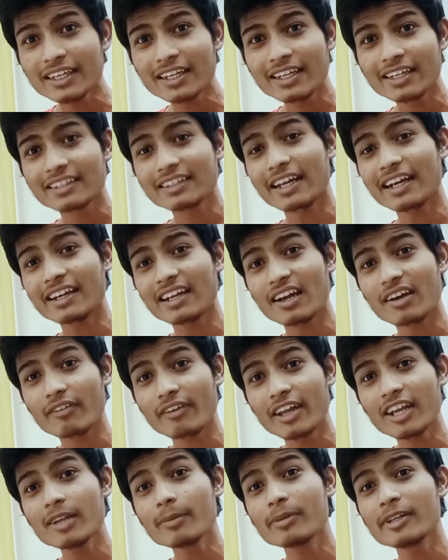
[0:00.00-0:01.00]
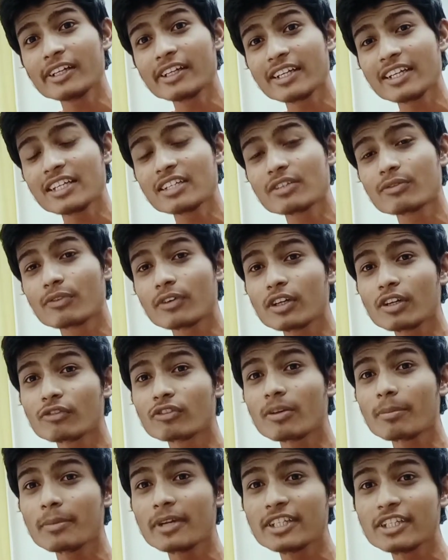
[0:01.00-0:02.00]
that availability is one of the
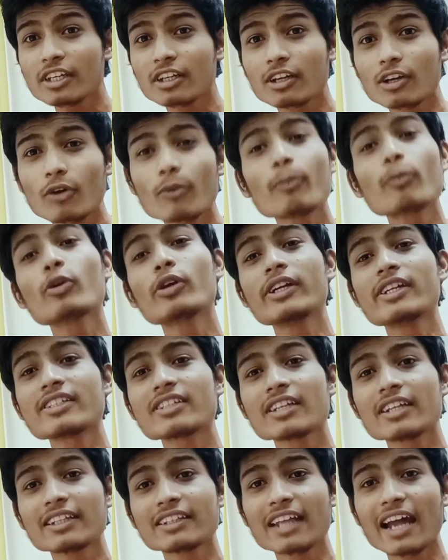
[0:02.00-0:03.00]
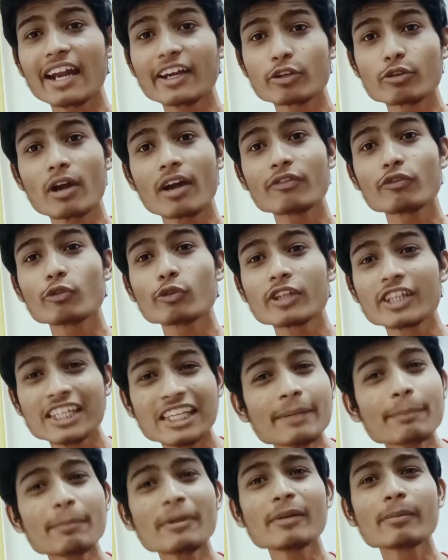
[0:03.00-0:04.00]
major components that you have to keep
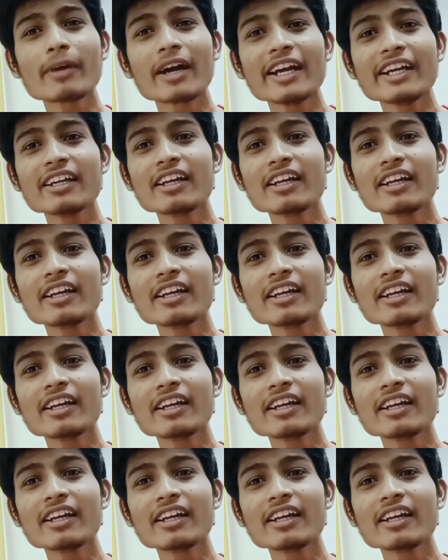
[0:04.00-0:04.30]
in mind